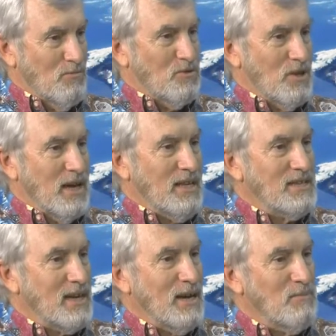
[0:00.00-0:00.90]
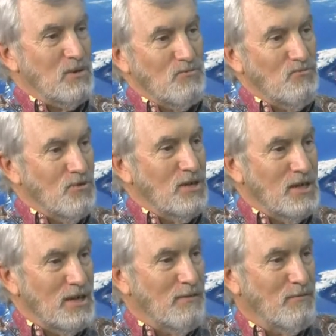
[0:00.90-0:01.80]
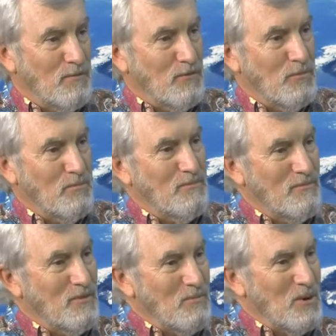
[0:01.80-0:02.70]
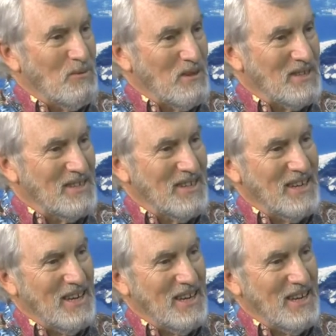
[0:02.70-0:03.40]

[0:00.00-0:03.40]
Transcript: the landscape is really different from what we're seeing.